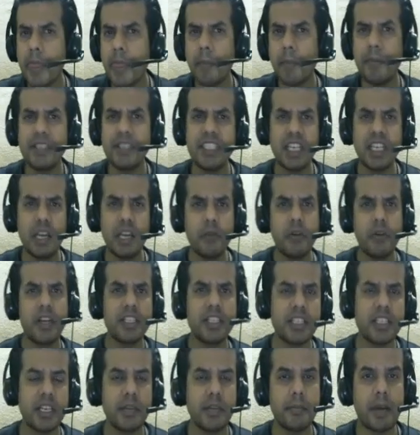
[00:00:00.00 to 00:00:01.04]
Basically, what
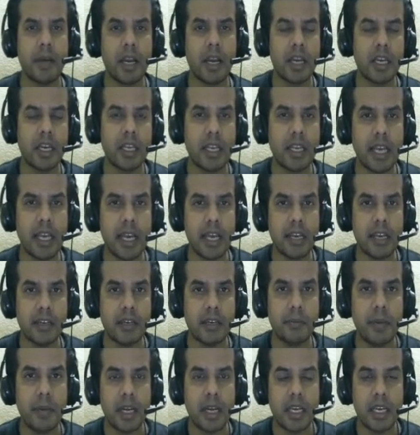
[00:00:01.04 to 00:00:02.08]
is a remarketing ad?
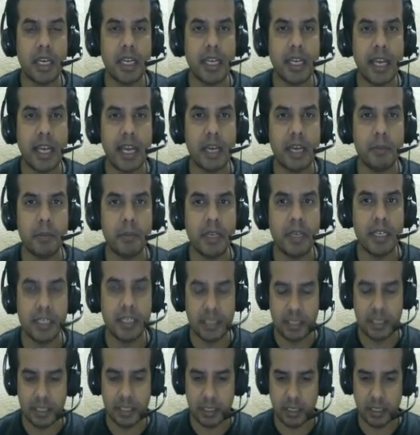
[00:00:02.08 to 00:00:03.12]
Remarketing ad
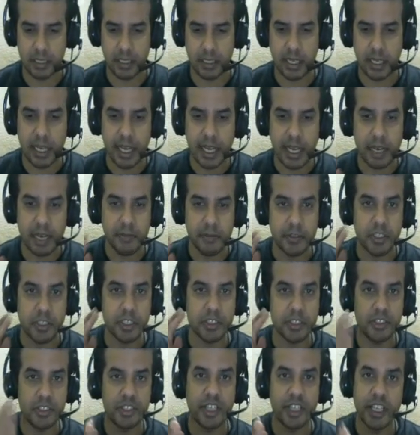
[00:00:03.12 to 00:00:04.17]
means the ad which
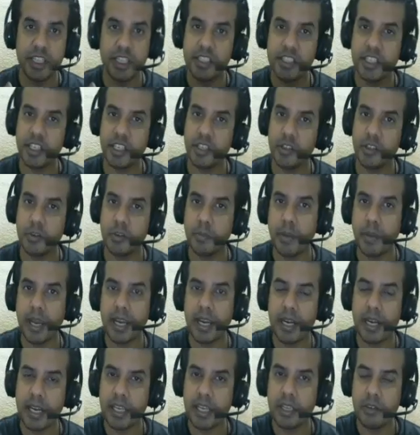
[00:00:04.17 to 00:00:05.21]
is chasing you
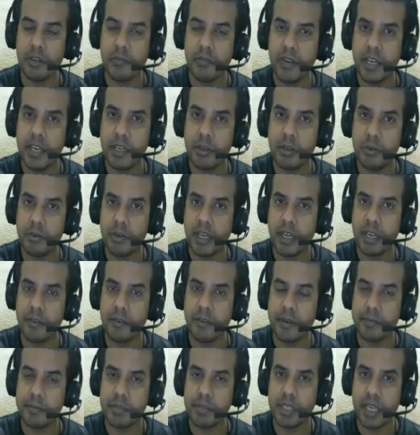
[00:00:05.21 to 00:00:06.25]
back. Like you went to any
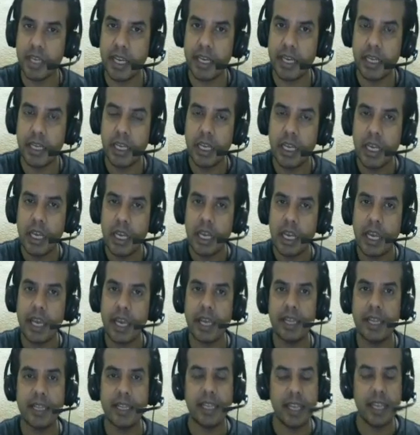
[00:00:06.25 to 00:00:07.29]
website
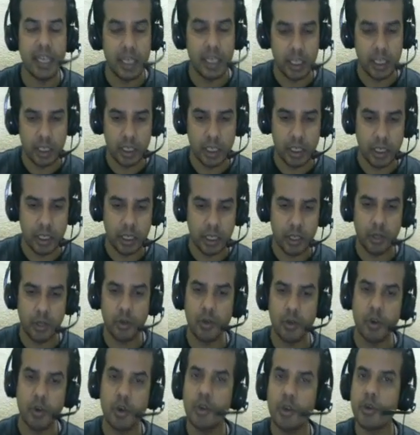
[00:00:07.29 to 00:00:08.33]
and then you
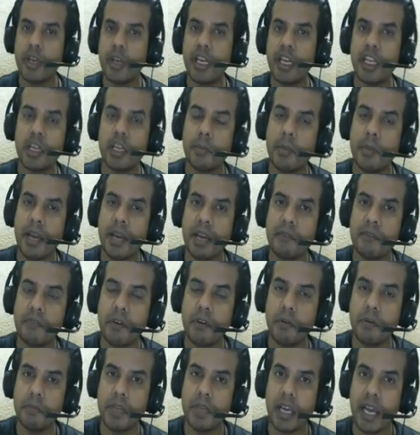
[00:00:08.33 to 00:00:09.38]
go to any other
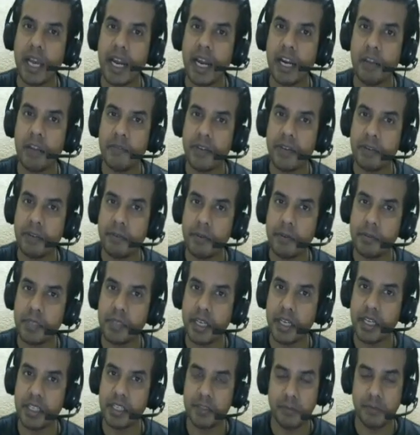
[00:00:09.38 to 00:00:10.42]
platform, the ad of that
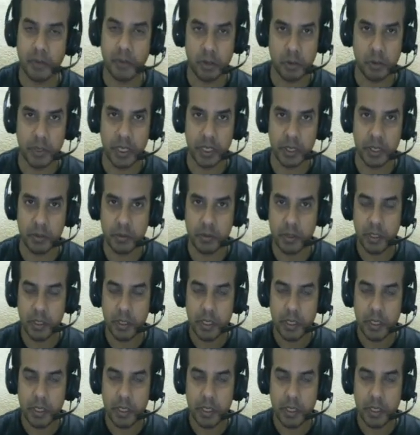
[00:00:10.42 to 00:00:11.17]
website is following you.